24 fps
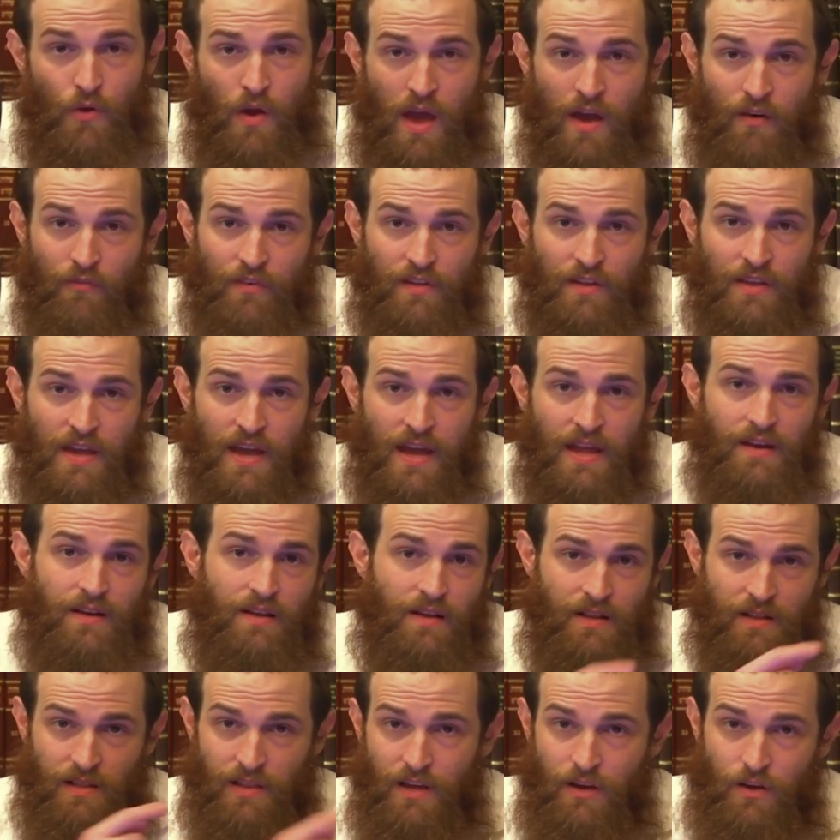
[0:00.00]
you haven't yet,
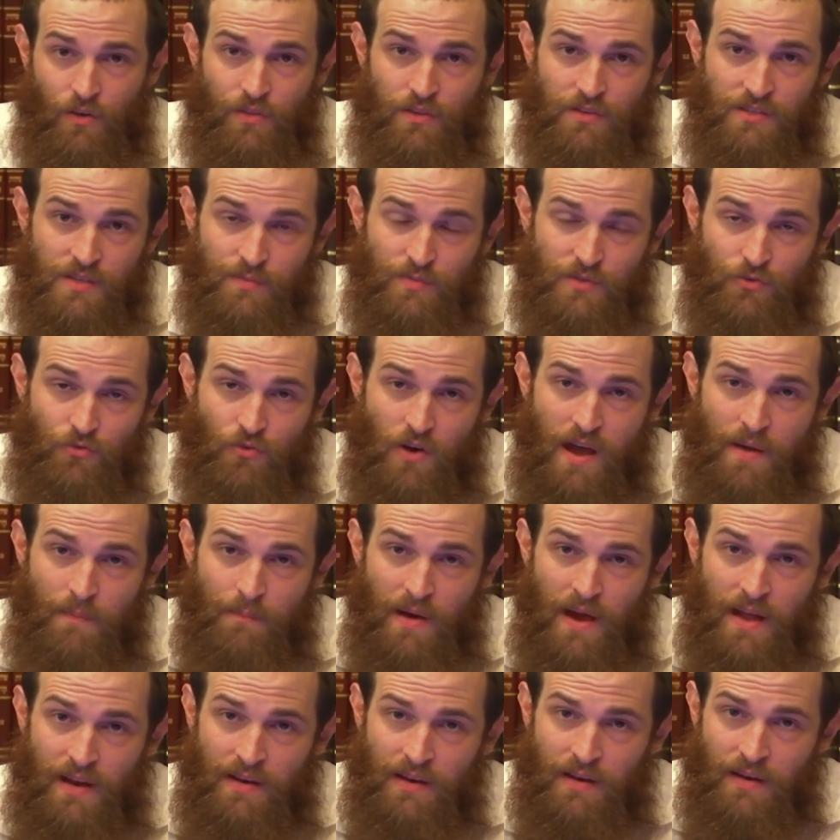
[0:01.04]
click on the subscribe
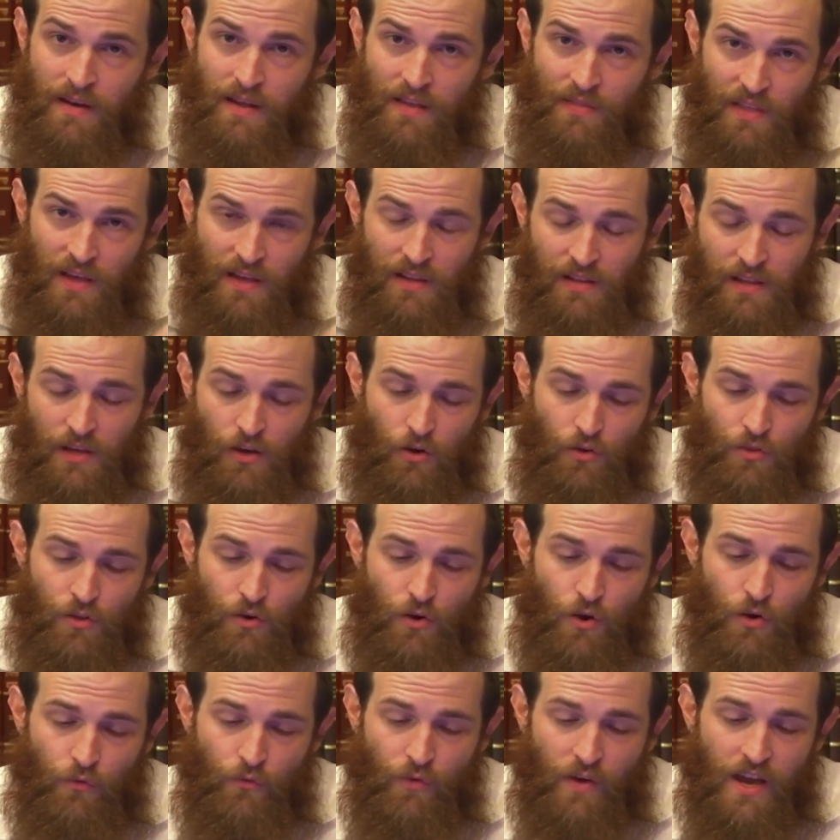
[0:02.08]
button, then click on the
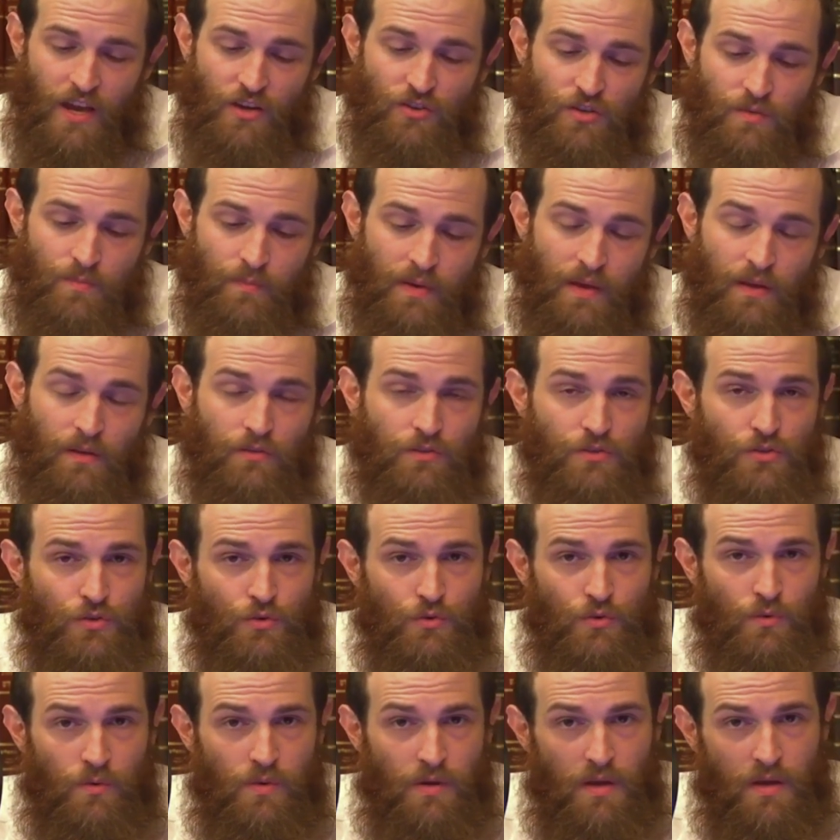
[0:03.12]
notification bell
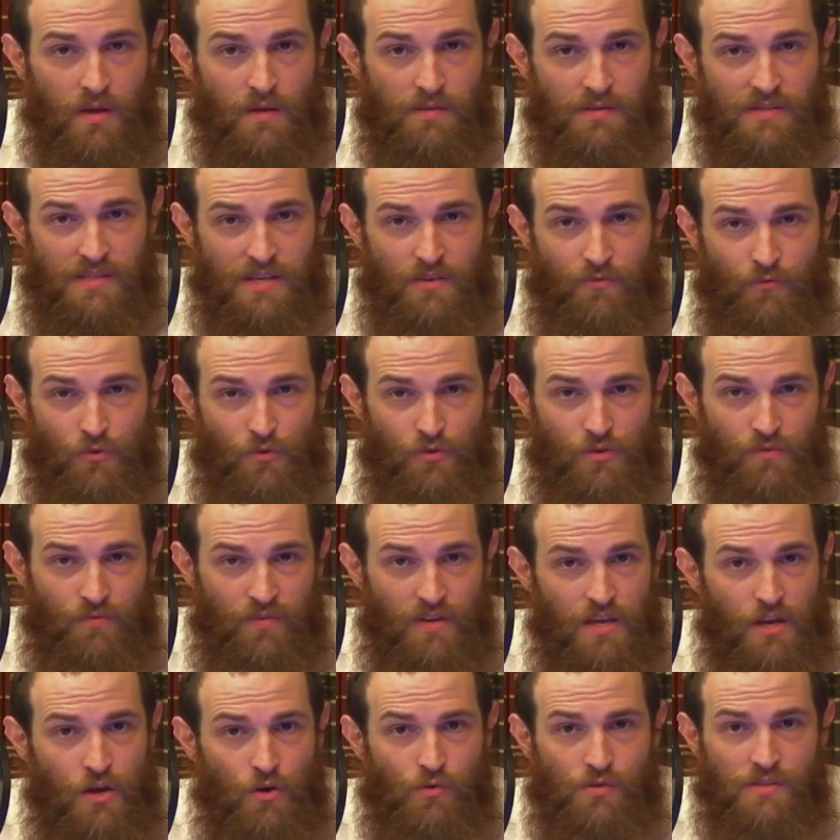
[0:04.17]
to see future
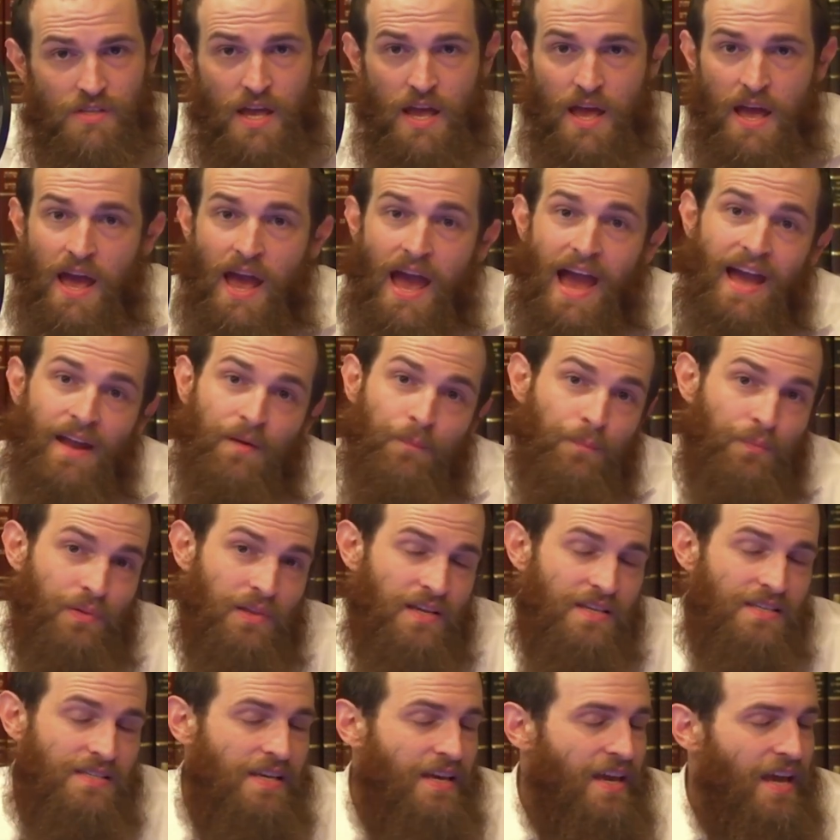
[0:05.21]
videos. And
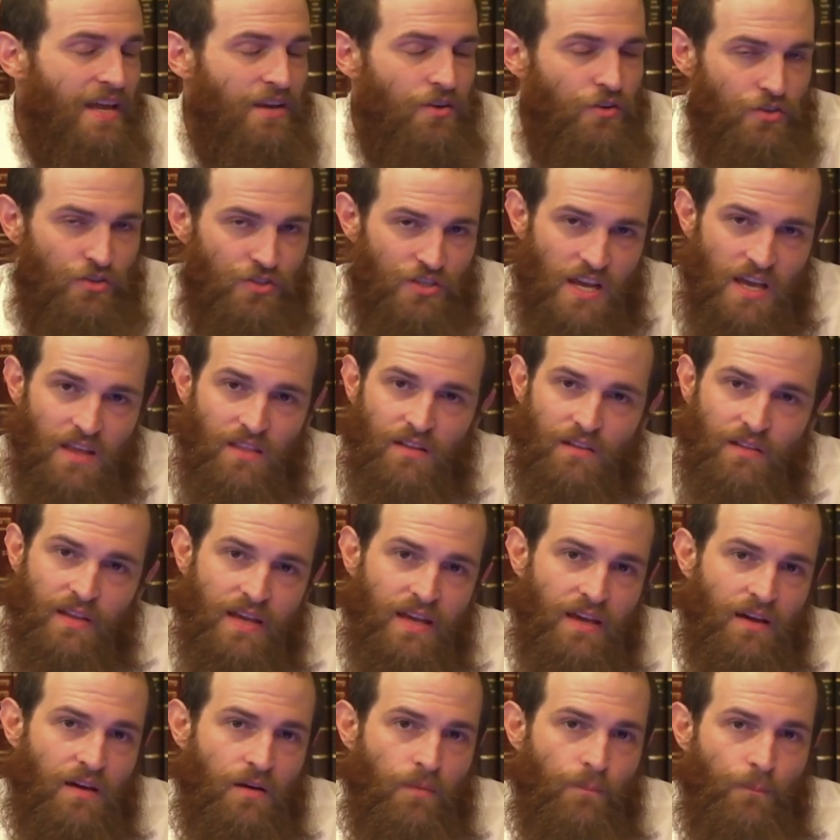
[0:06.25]
please, again, share the
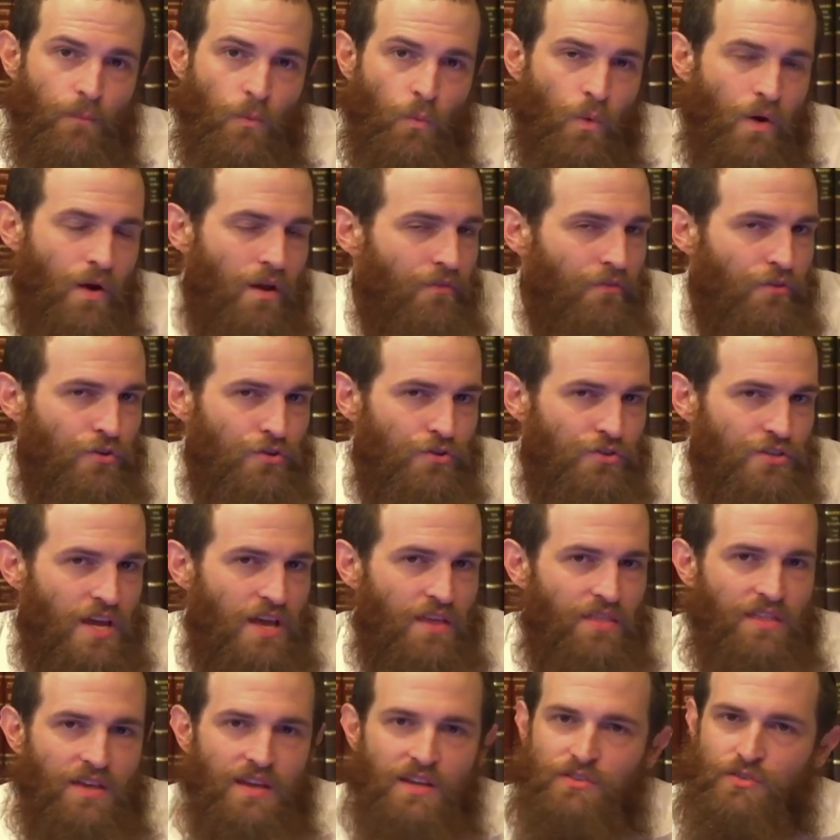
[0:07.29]
link wherever you
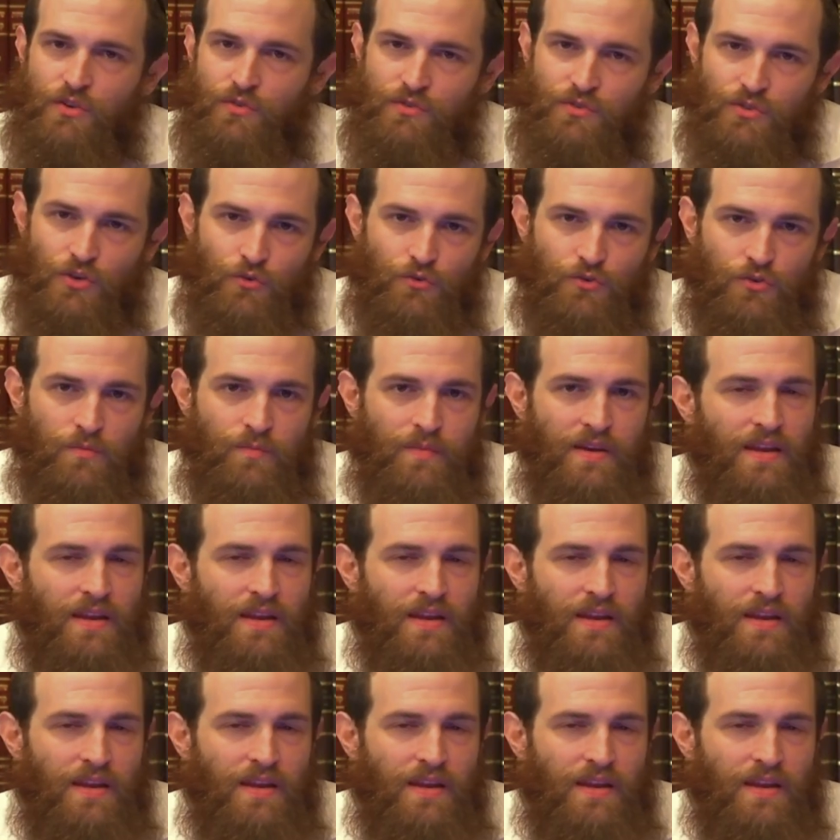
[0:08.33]
share things on social